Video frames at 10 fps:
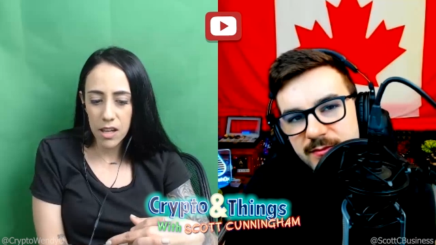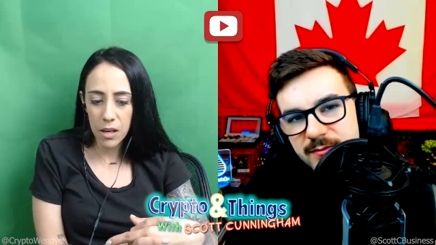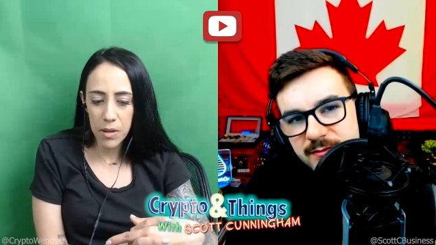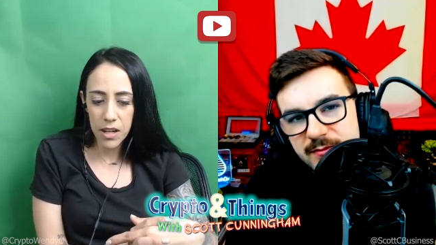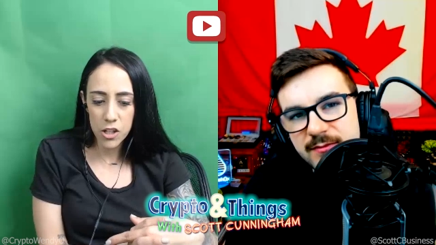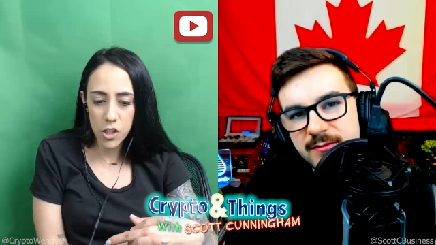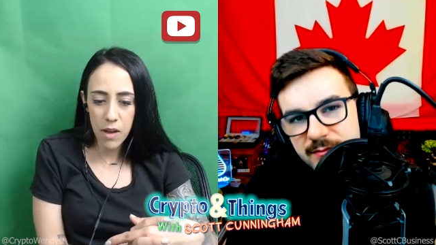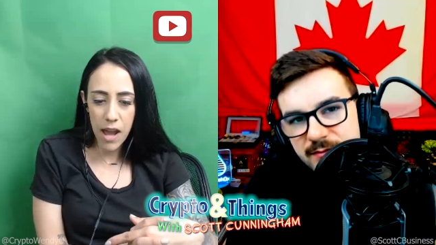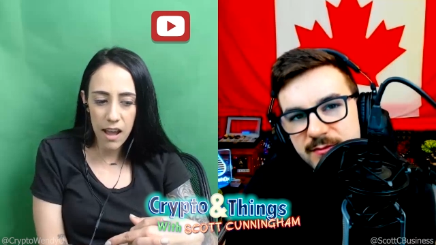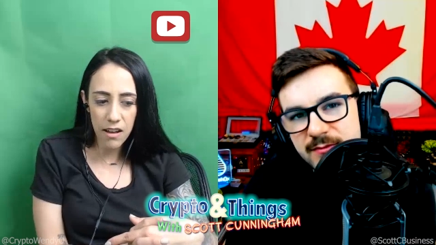Speaker 1: thing, because you
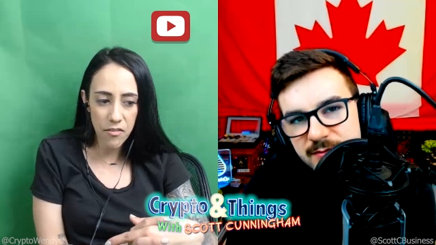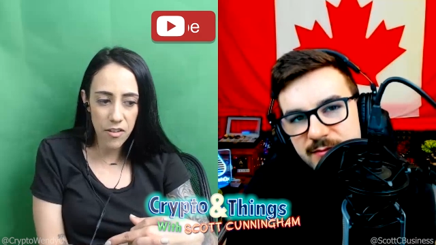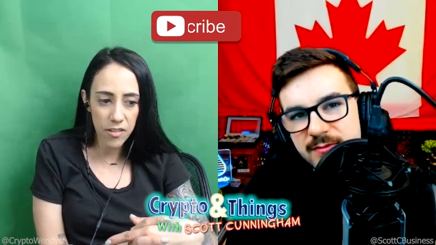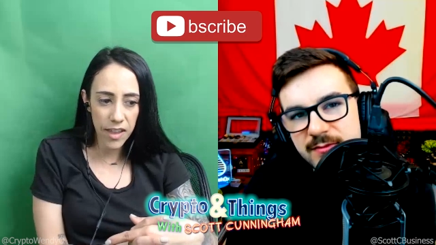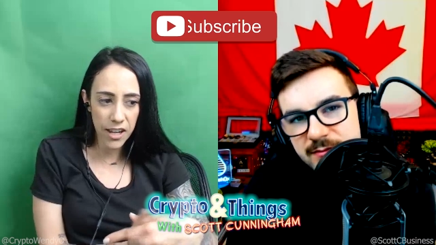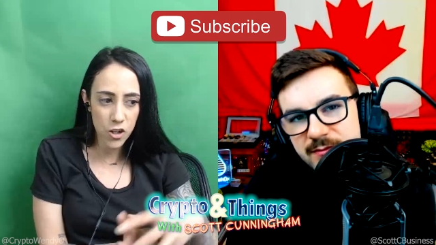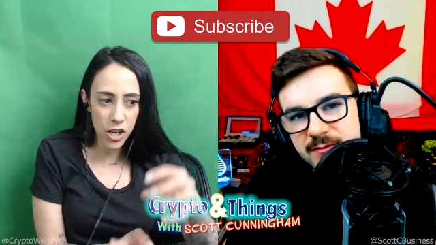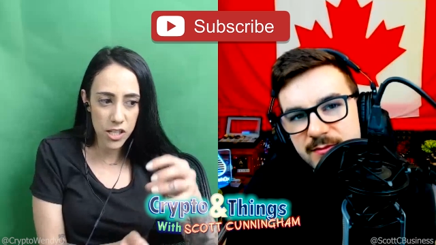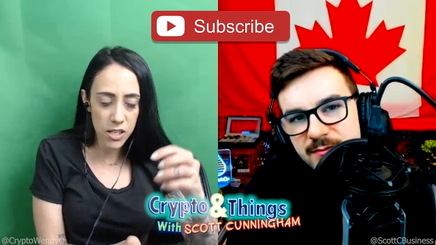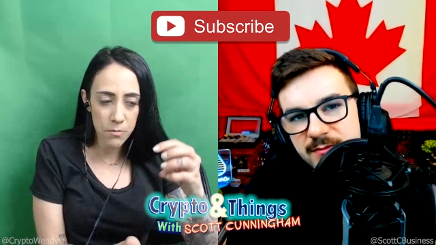have, like,
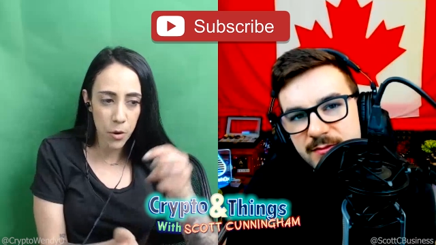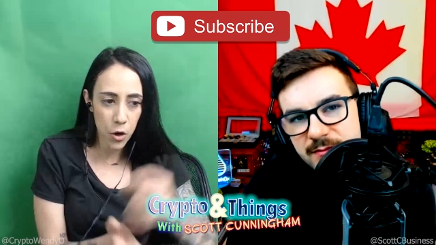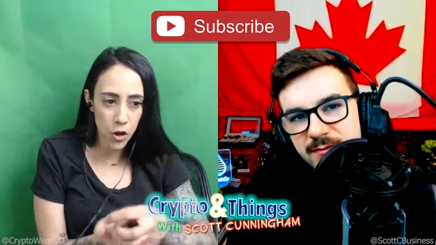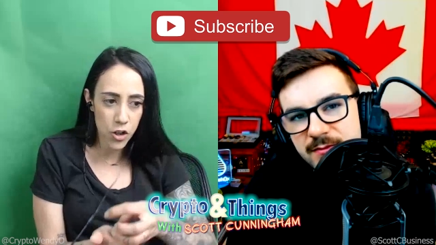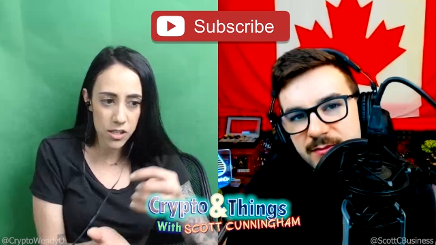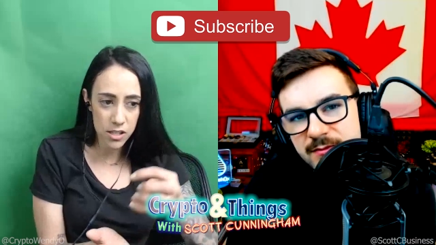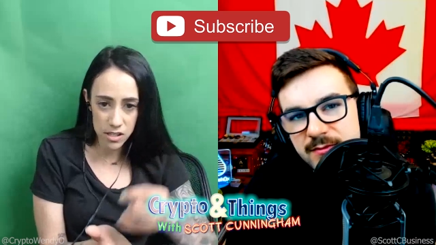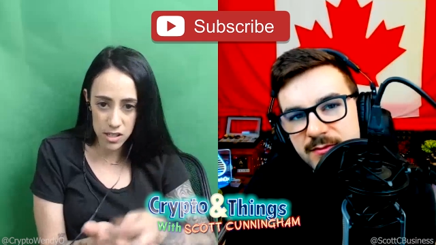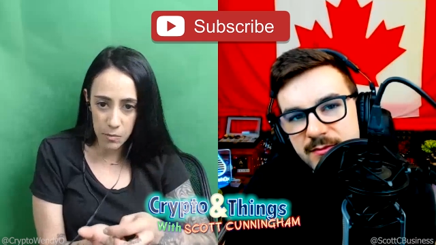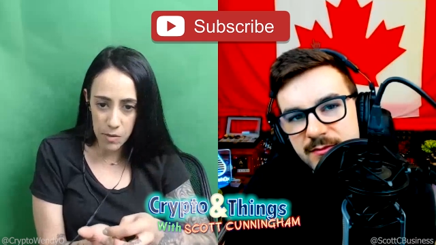Justin purchased
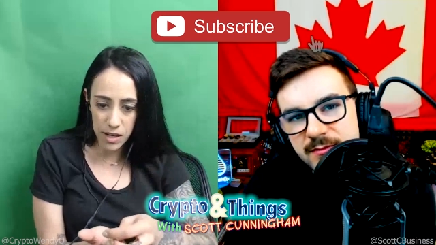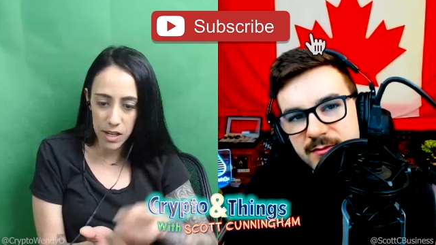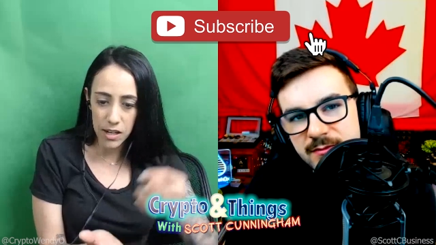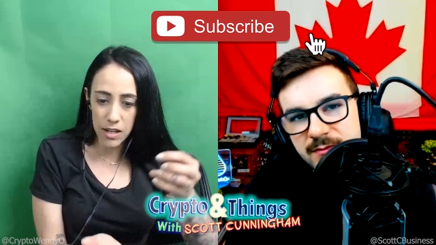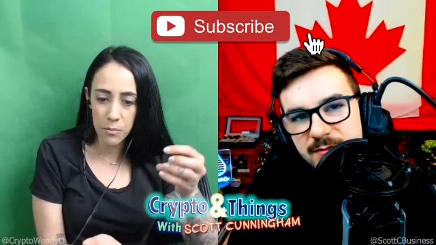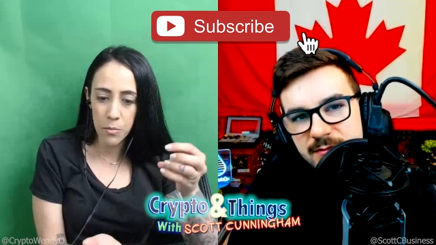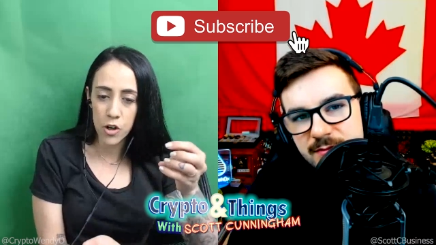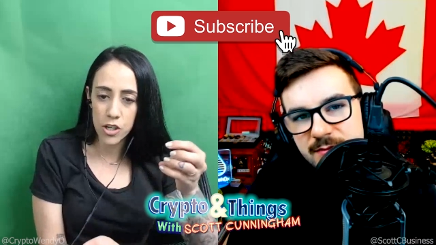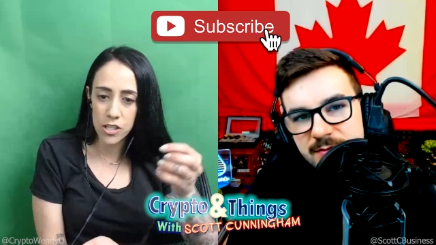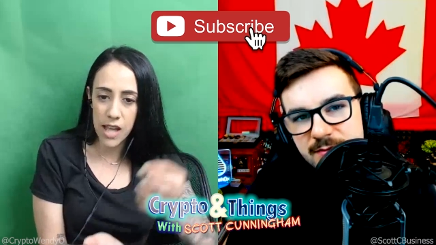Steemit. He didn't
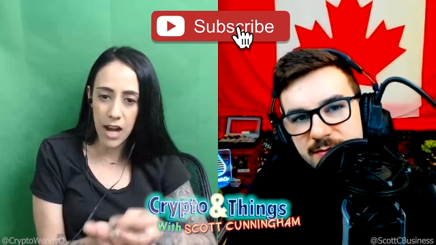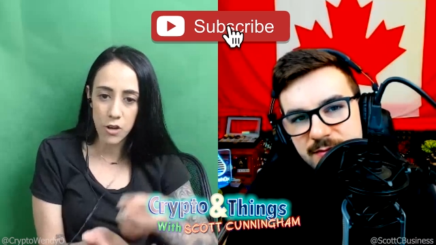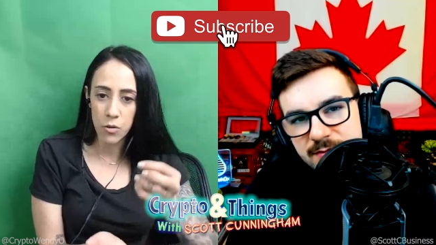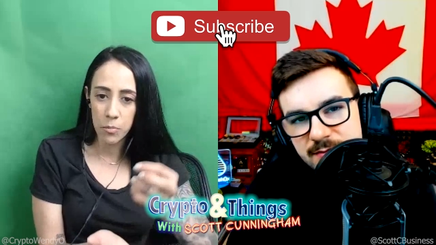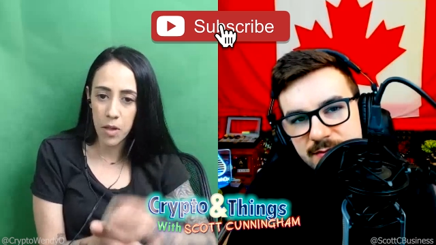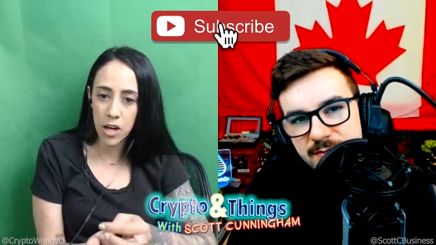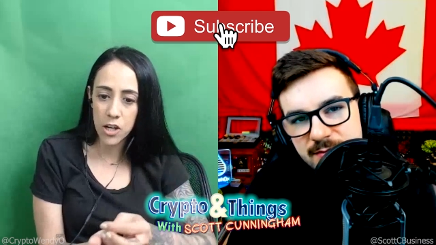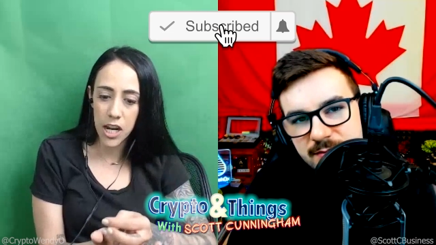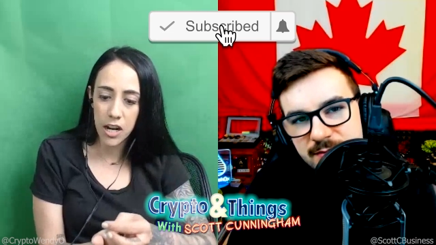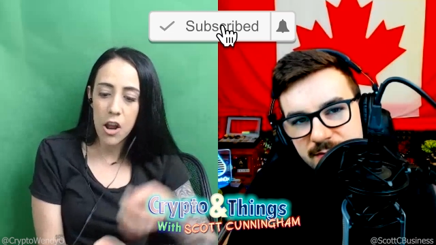purchase the actual
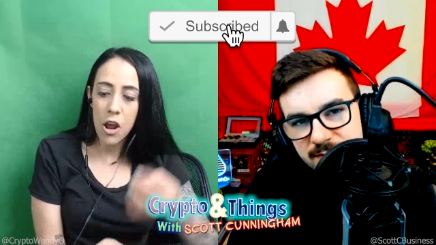blockchain.